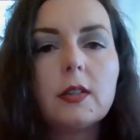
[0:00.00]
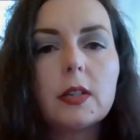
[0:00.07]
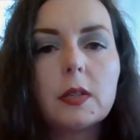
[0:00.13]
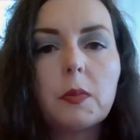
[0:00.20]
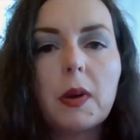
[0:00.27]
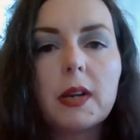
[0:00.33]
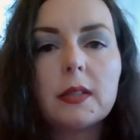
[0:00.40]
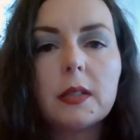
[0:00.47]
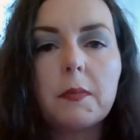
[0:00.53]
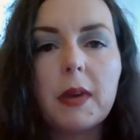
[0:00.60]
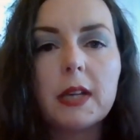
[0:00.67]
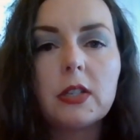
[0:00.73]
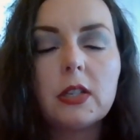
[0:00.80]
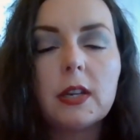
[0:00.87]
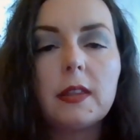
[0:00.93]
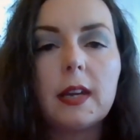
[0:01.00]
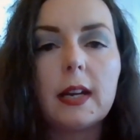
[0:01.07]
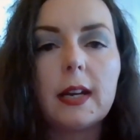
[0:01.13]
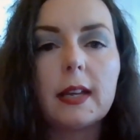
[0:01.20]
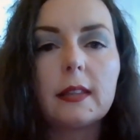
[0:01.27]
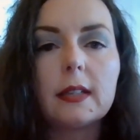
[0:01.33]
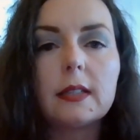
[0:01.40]
I just wanted to mention that
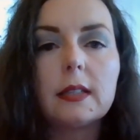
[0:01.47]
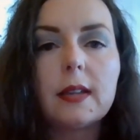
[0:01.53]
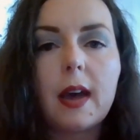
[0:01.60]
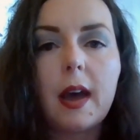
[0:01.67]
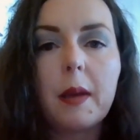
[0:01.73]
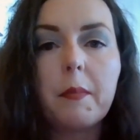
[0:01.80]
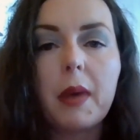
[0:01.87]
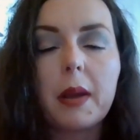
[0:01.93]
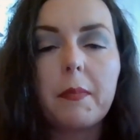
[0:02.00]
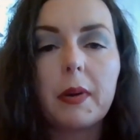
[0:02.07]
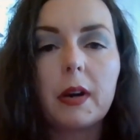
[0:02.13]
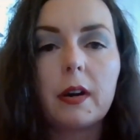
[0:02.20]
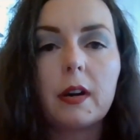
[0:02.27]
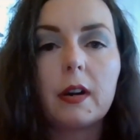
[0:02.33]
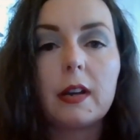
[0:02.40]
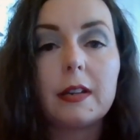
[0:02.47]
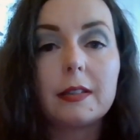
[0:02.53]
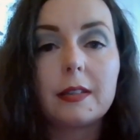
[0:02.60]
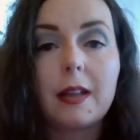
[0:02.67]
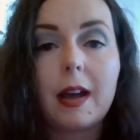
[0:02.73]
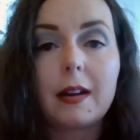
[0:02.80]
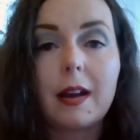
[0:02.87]
at this time, my burner
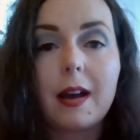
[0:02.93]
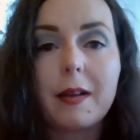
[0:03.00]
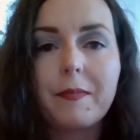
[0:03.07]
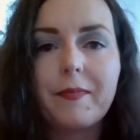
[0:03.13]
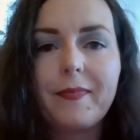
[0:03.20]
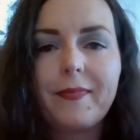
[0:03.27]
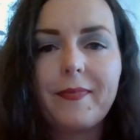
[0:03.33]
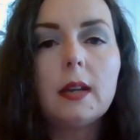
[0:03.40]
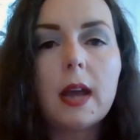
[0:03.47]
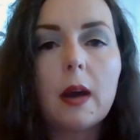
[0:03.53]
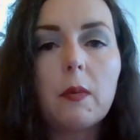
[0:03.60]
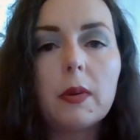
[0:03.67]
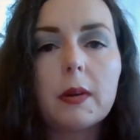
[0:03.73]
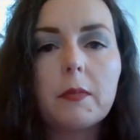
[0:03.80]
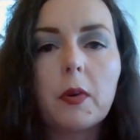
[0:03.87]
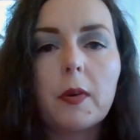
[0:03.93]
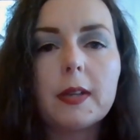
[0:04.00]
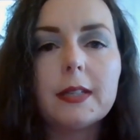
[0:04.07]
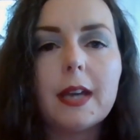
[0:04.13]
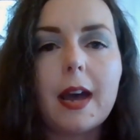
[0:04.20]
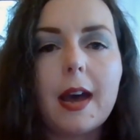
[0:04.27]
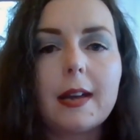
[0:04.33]
is not on. Now what I'm
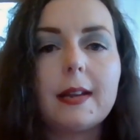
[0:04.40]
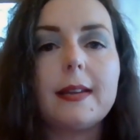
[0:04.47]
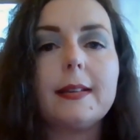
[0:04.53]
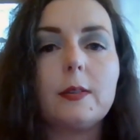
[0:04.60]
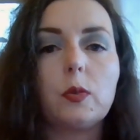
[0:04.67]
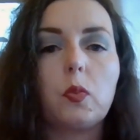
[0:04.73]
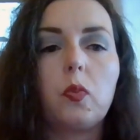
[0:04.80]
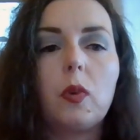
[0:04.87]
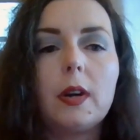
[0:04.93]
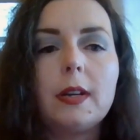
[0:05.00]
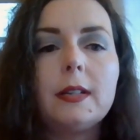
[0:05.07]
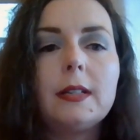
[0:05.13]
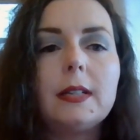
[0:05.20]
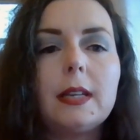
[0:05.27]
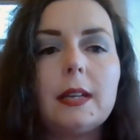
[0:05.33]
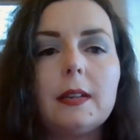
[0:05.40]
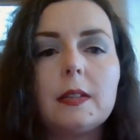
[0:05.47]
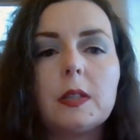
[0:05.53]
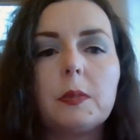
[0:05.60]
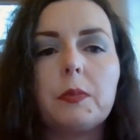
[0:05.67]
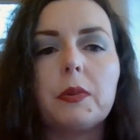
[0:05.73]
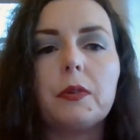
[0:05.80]
going to add is one
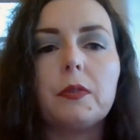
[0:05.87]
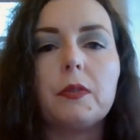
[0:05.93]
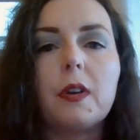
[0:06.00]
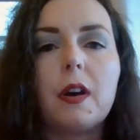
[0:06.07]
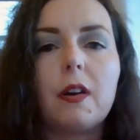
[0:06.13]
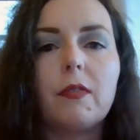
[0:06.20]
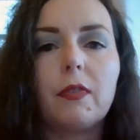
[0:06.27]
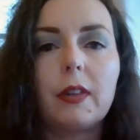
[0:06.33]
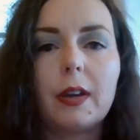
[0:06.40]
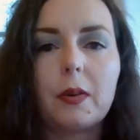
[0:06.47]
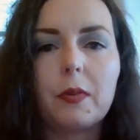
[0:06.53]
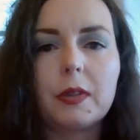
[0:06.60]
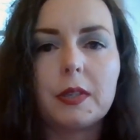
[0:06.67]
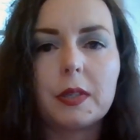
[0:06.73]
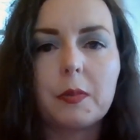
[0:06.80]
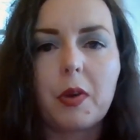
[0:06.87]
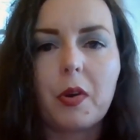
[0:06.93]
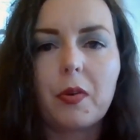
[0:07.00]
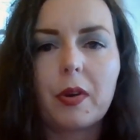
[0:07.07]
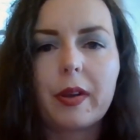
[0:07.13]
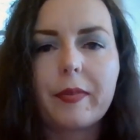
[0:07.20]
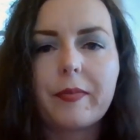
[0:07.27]
teaspoon of liquid smoke.